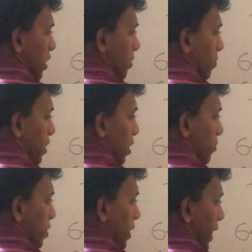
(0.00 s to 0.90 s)
the
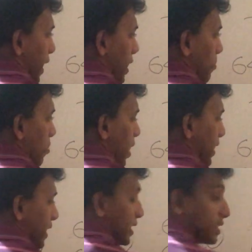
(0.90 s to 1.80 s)
power n
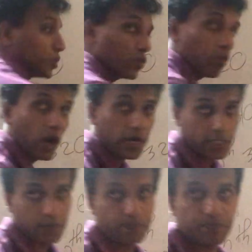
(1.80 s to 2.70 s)
minus
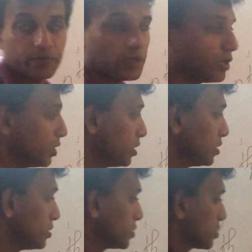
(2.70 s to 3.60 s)
1.
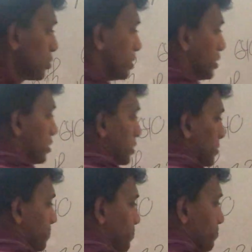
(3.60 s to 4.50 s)
So here
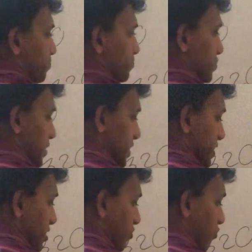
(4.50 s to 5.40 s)

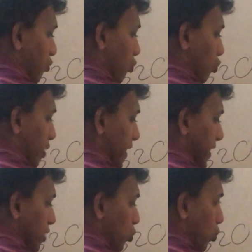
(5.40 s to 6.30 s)
64
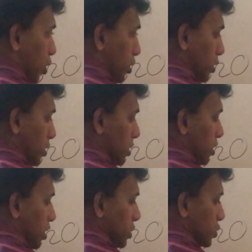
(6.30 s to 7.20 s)
equal
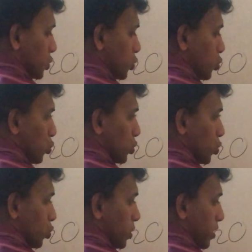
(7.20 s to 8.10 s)
2
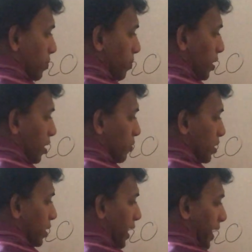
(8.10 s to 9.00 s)
to the
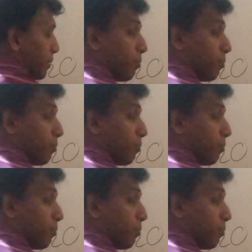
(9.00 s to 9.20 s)
power n